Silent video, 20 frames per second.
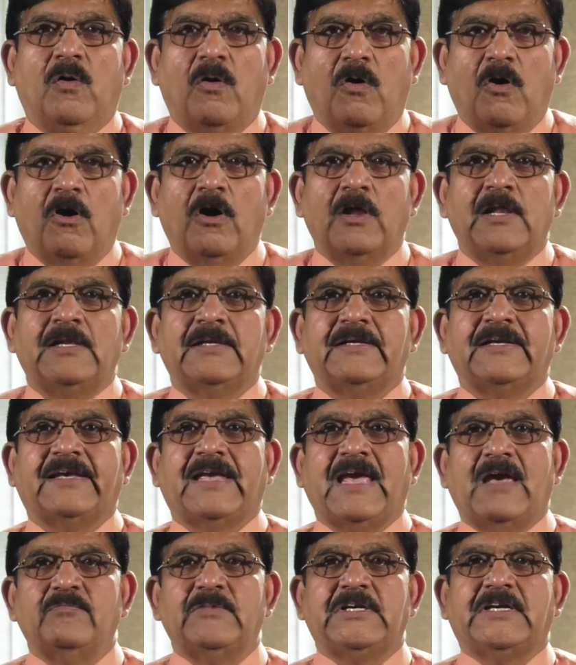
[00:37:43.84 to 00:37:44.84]
All
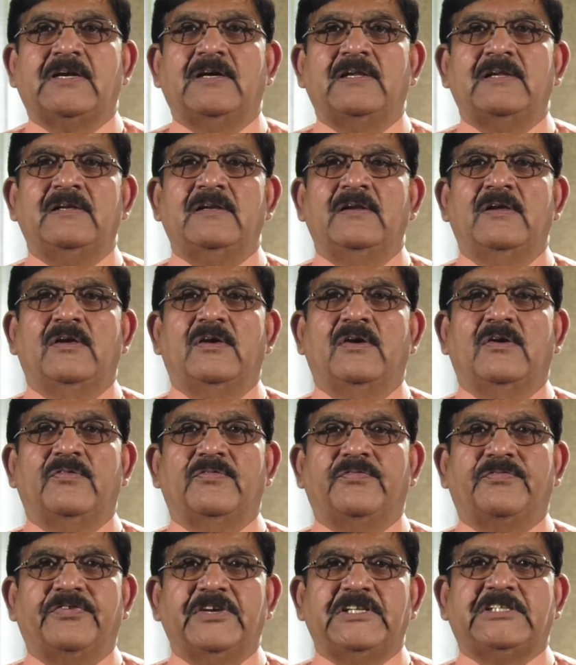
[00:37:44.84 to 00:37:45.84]
chemical,
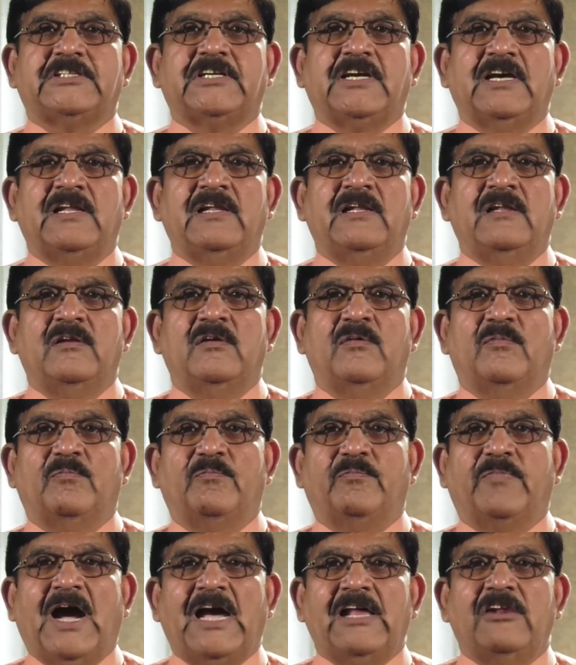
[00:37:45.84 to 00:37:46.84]
physical,
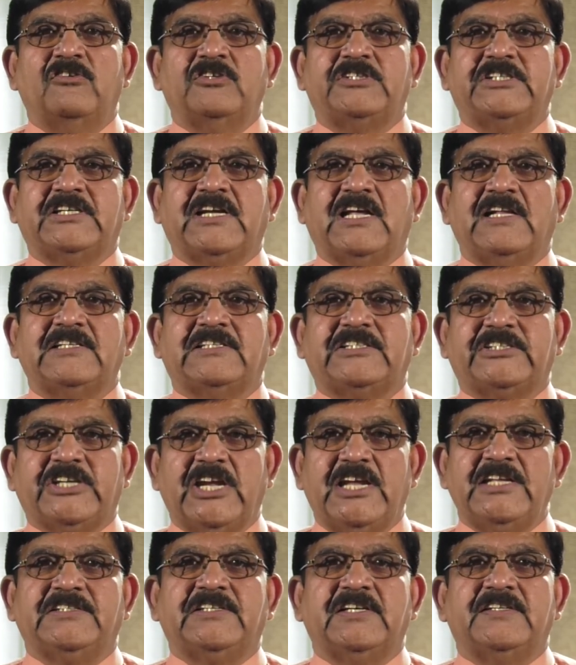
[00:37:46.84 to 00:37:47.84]
biological
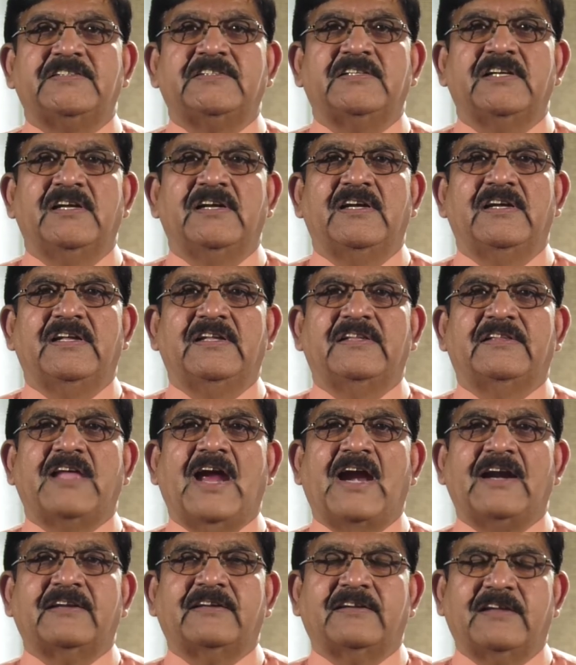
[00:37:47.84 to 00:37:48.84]
changes
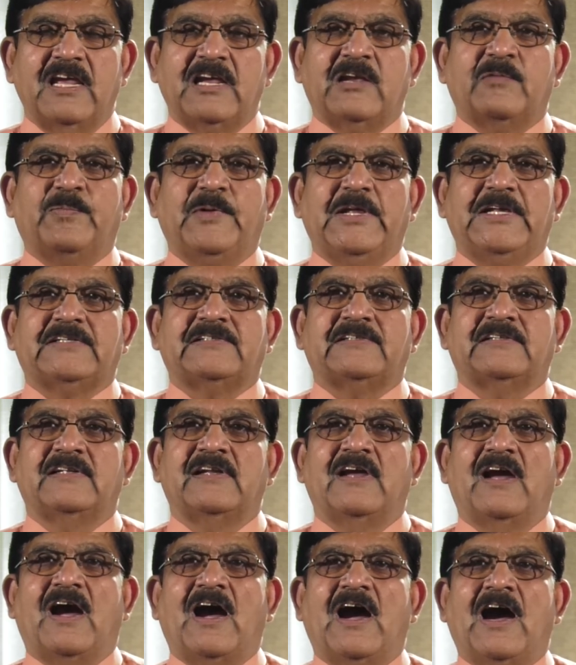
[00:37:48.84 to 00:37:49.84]
that take place
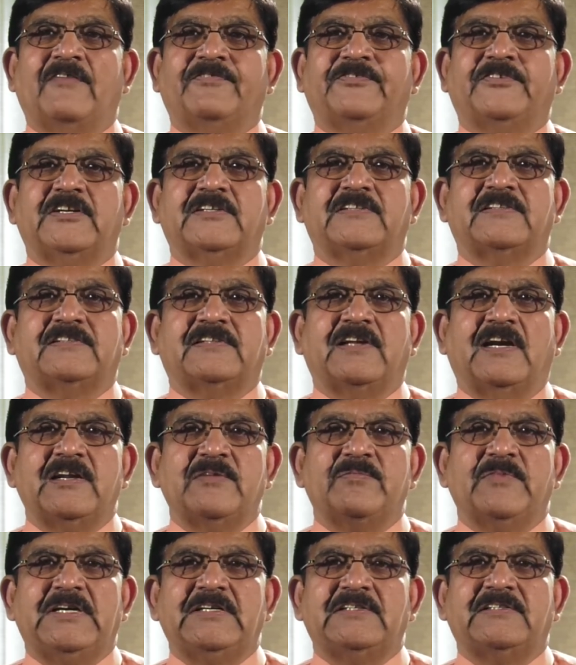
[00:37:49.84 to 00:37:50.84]
after
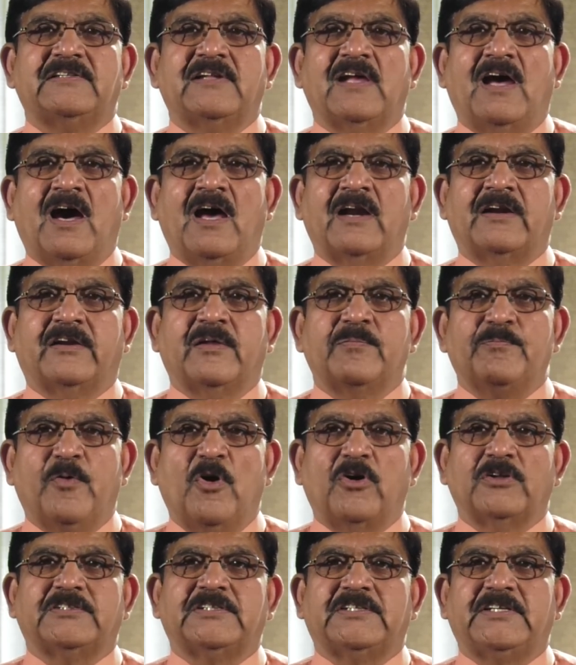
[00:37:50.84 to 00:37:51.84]
sediments are
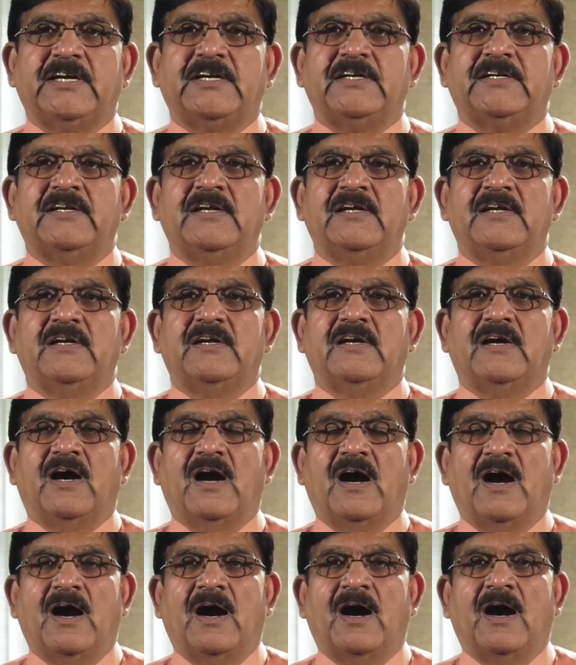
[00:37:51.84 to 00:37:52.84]
deposited
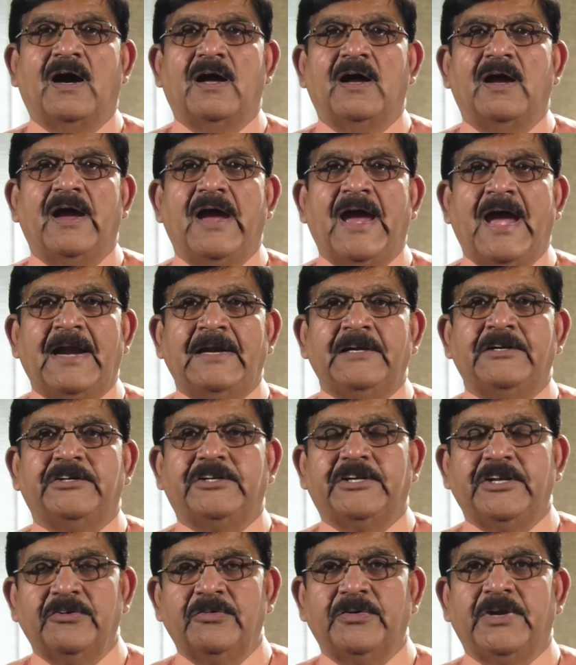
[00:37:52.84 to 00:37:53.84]
uh, and
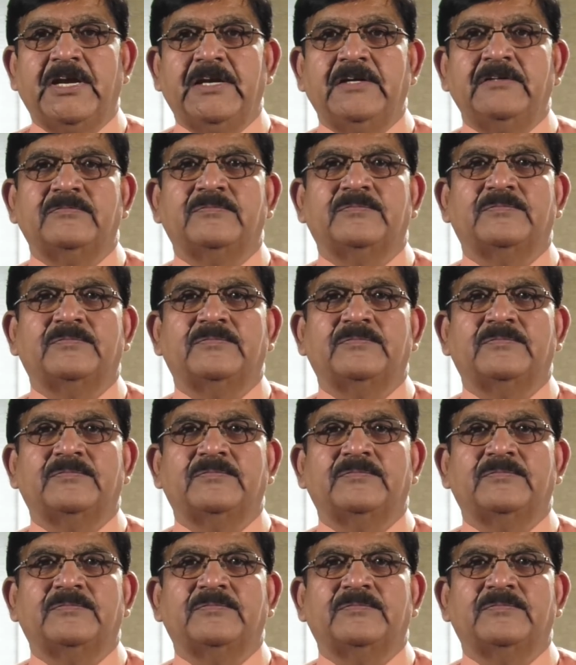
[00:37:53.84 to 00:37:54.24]
during